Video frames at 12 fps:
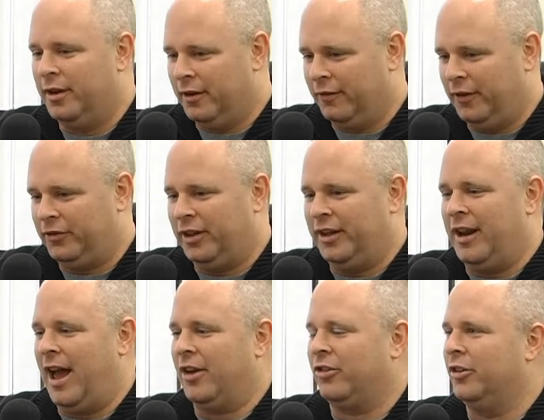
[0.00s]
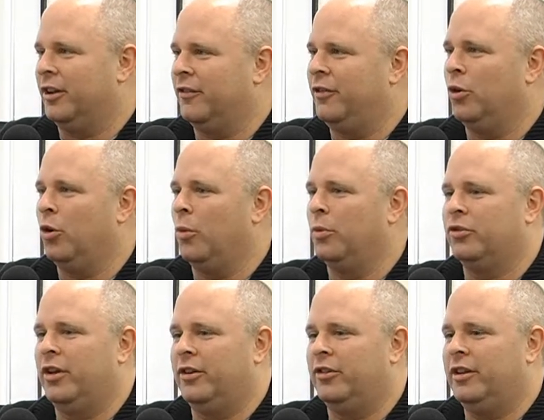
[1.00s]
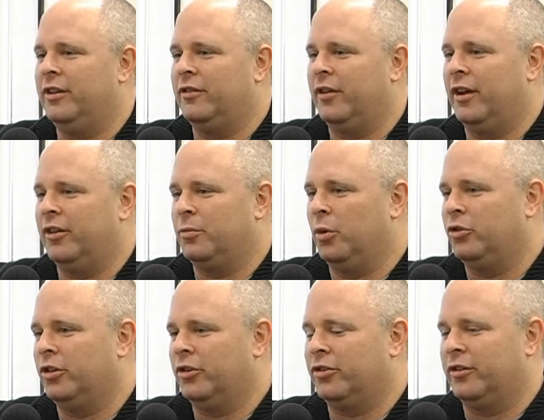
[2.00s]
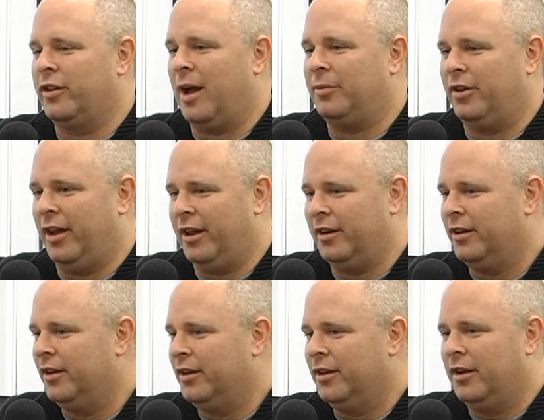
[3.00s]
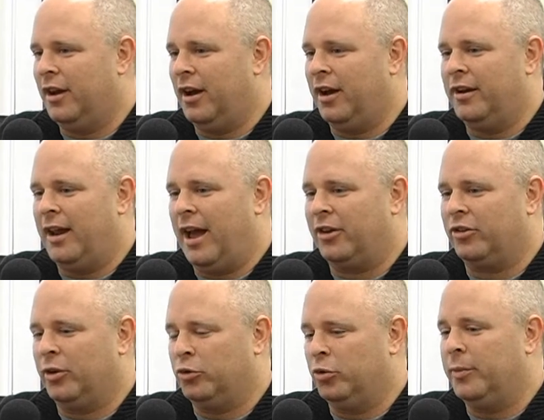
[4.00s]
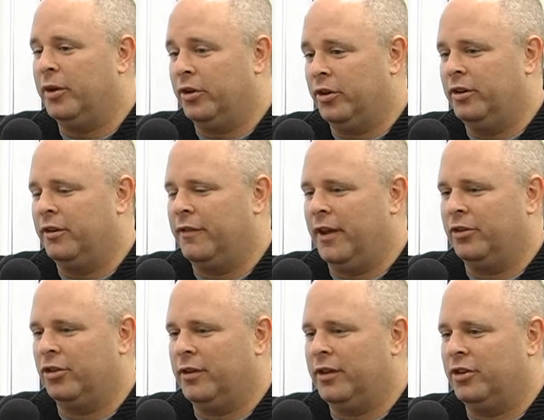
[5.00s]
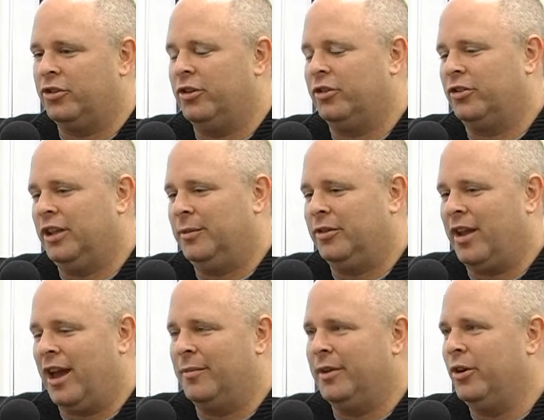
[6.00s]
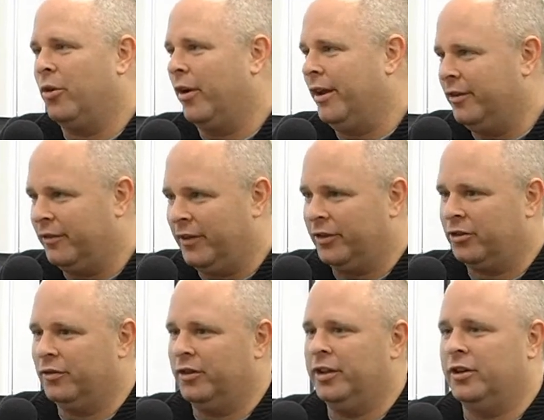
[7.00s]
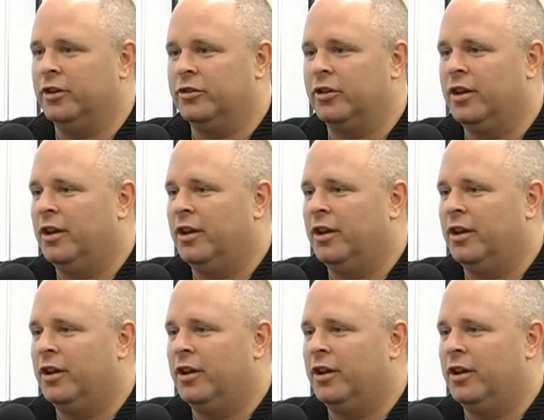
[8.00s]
15 nationally in field goal percentage defense. Most years in the top 10 nationally. So we've been good defensively. This year's team has got to be great defensively because